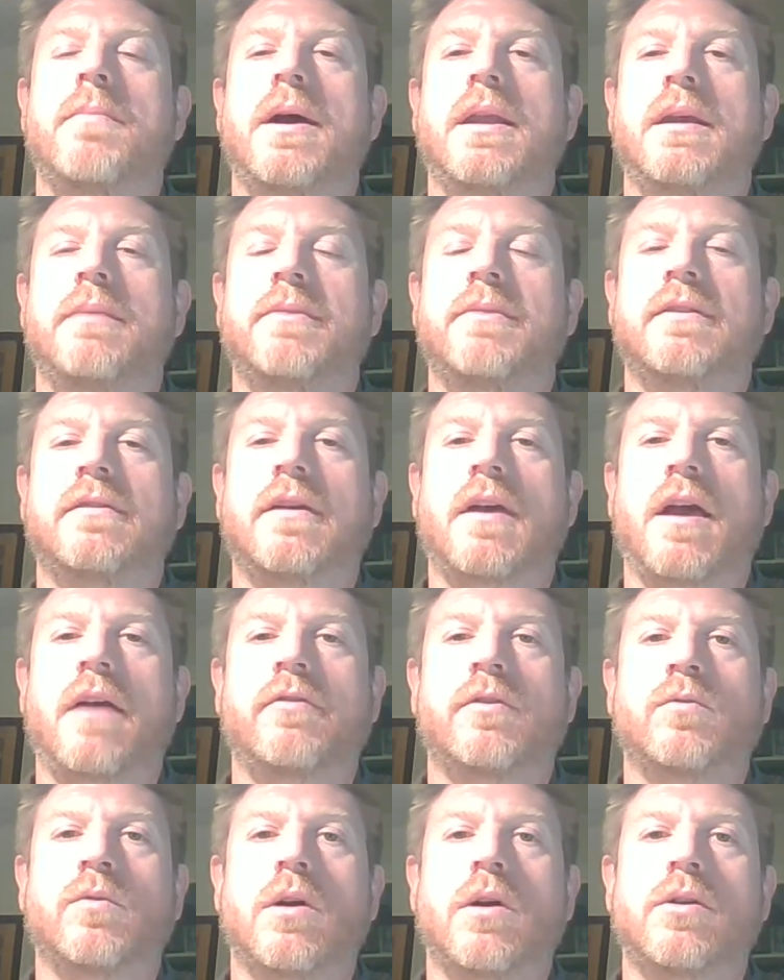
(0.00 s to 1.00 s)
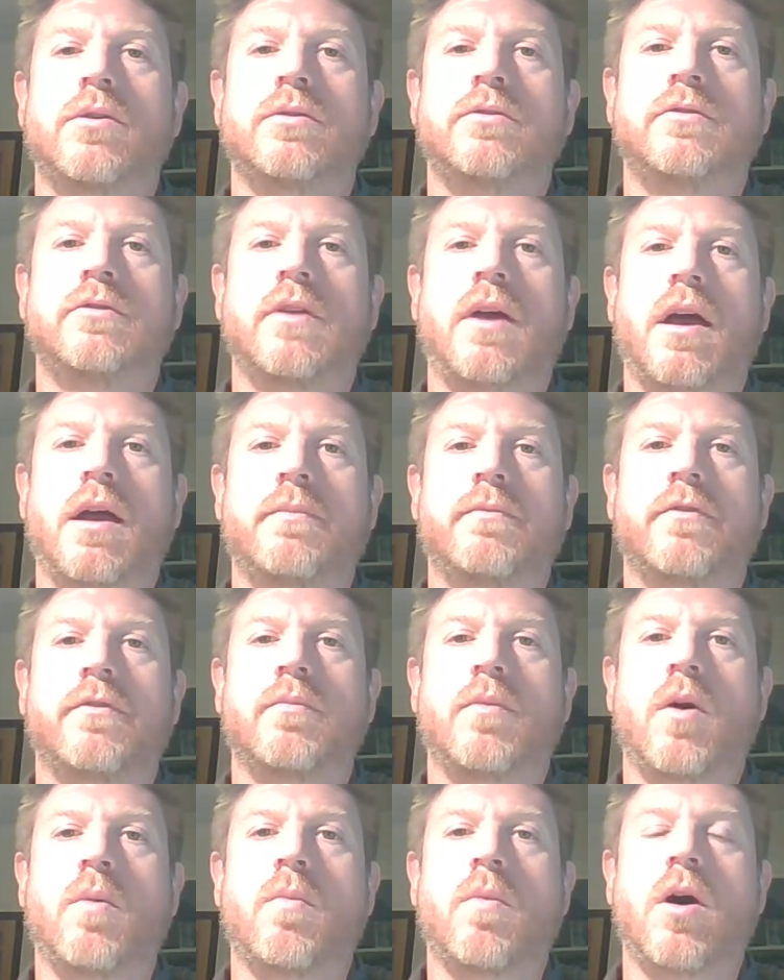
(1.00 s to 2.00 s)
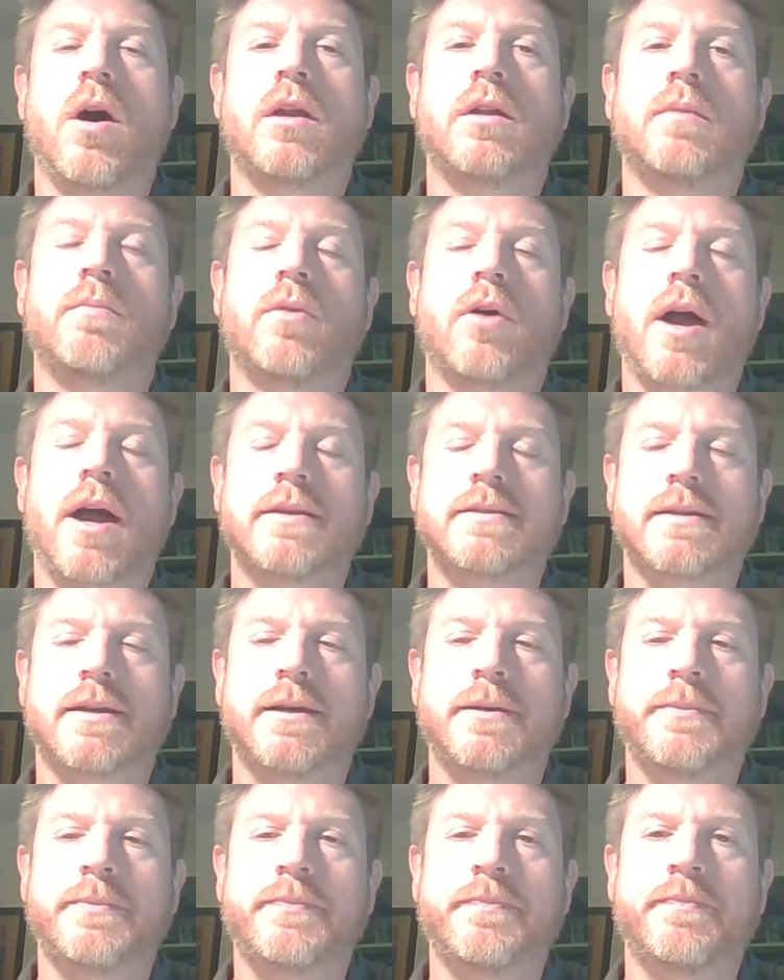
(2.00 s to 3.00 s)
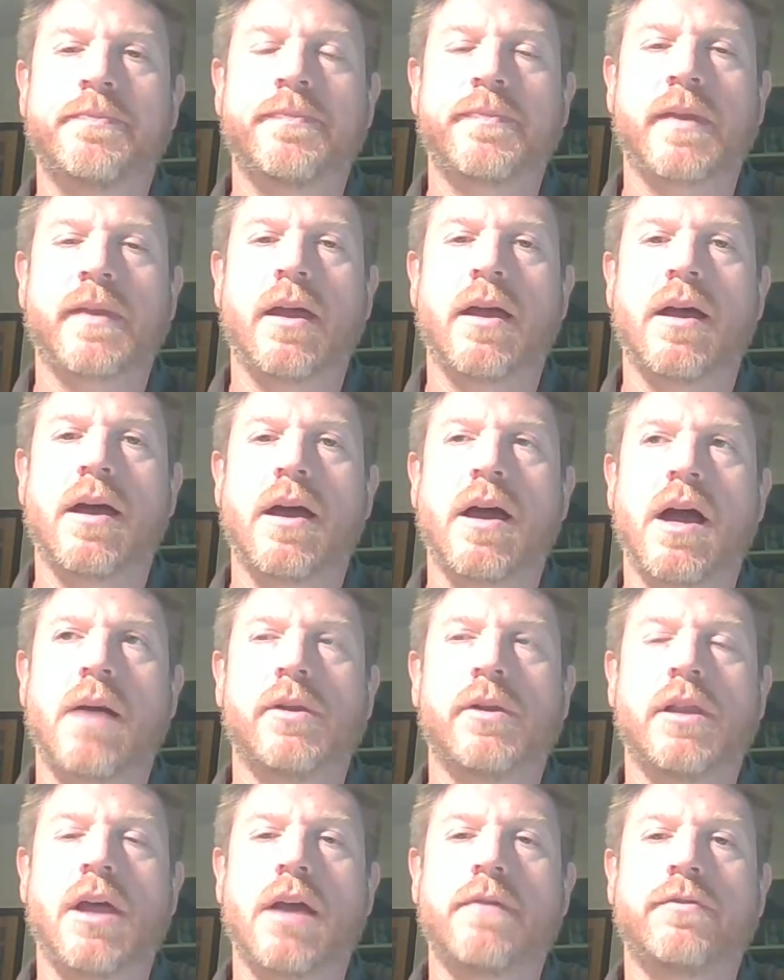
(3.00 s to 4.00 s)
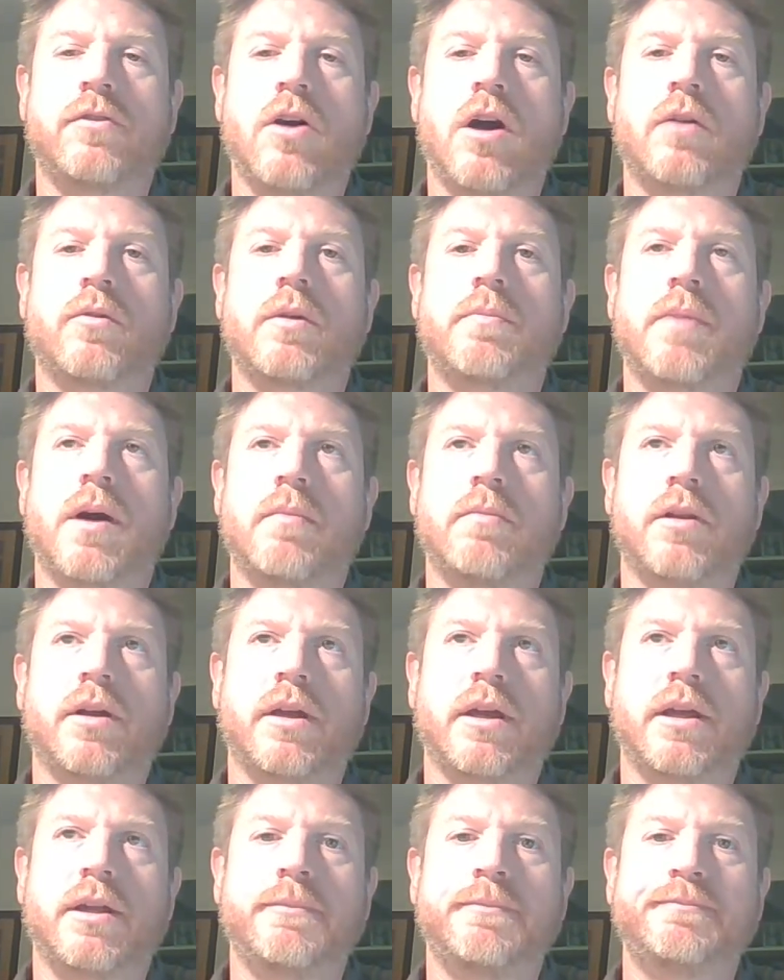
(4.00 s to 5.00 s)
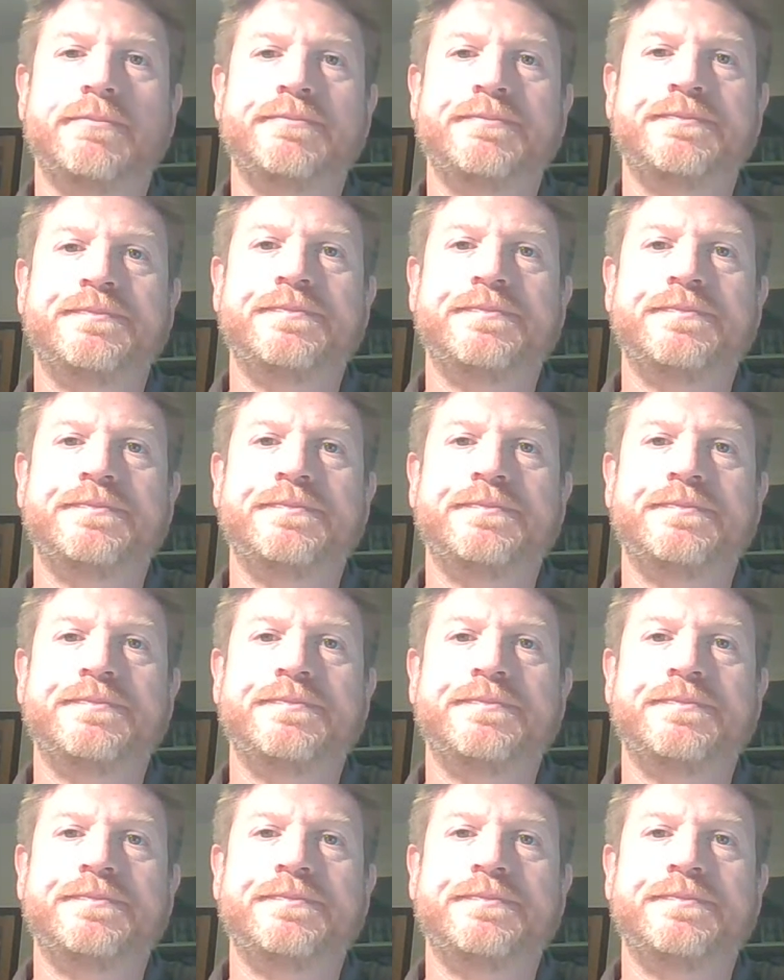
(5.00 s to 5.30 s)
My name is Kevin Rose. I'm from Omaha, Nebraska. I'm a lifelong Republican.